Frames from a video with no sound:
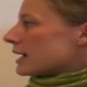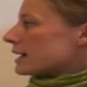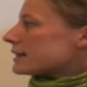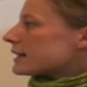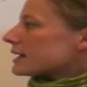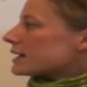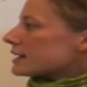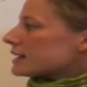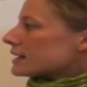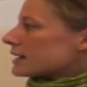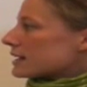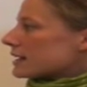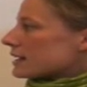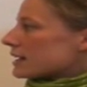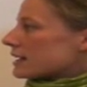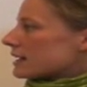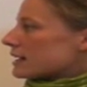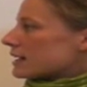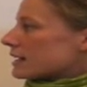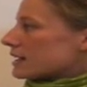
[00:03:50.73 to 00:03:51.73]
And
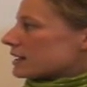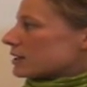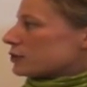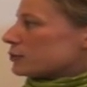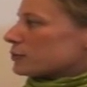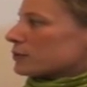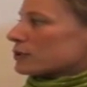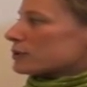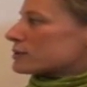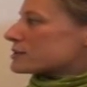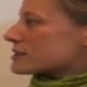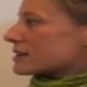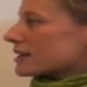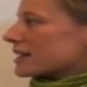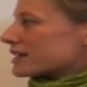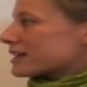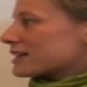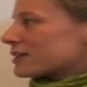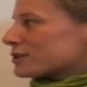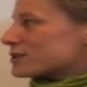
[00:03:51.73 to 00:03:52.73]
then you will also
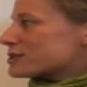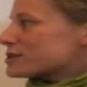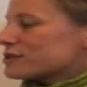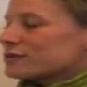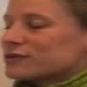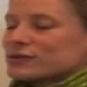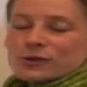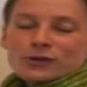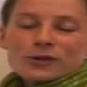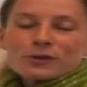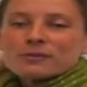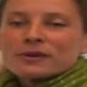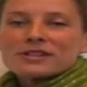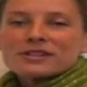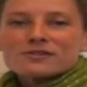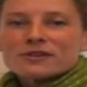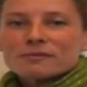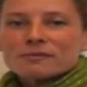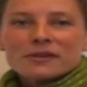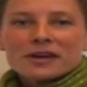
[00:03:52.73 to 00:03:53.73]
get lots of
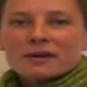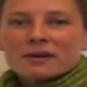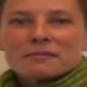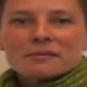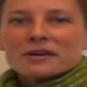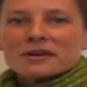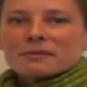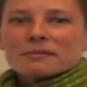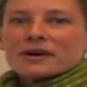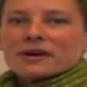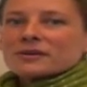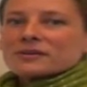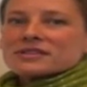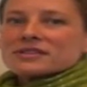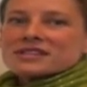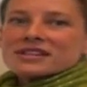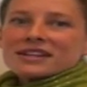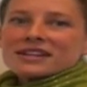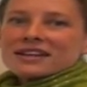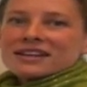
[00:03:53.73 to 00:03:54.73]
documents from them
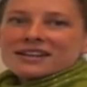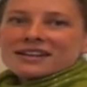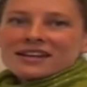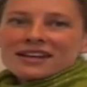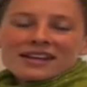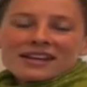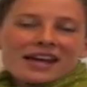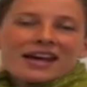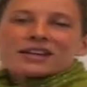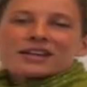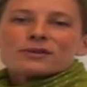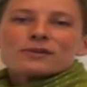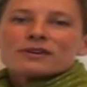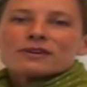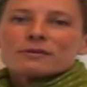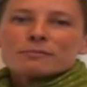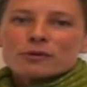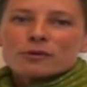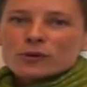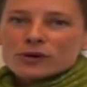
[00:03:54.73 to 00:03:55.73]
about like annual
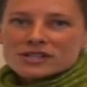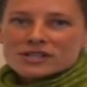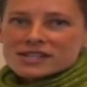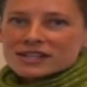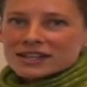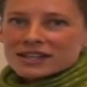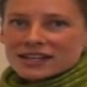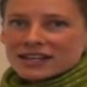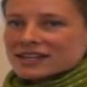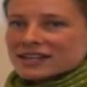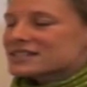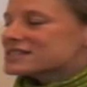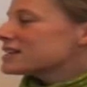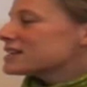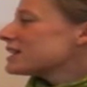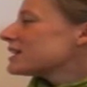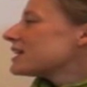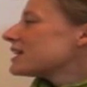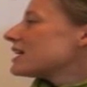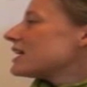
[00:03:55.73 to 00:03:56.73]
reports and things,
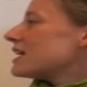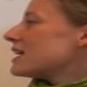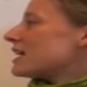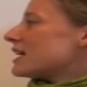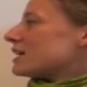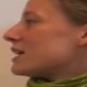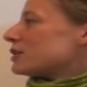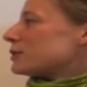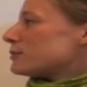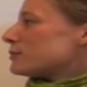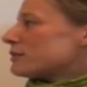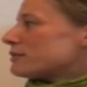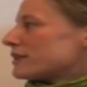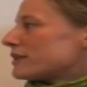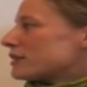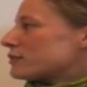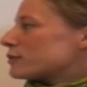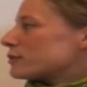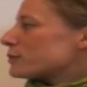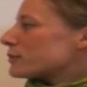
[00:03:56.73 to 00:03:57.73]
and you will
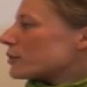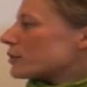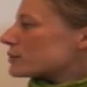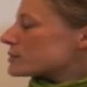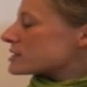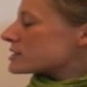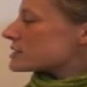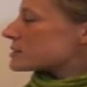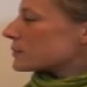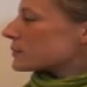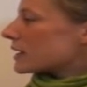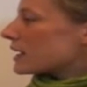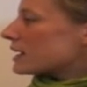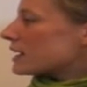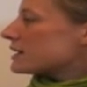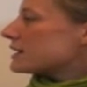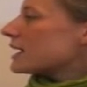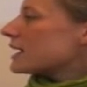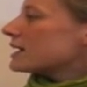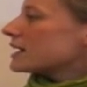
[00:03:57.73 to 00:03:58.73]
read through those as
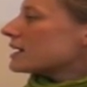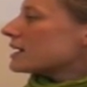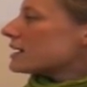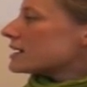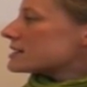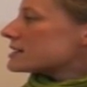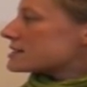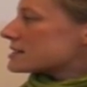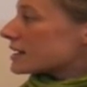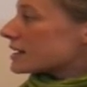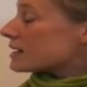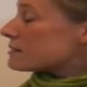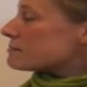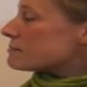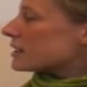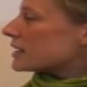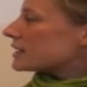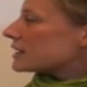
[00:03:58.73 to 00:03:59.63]
well and analyze them.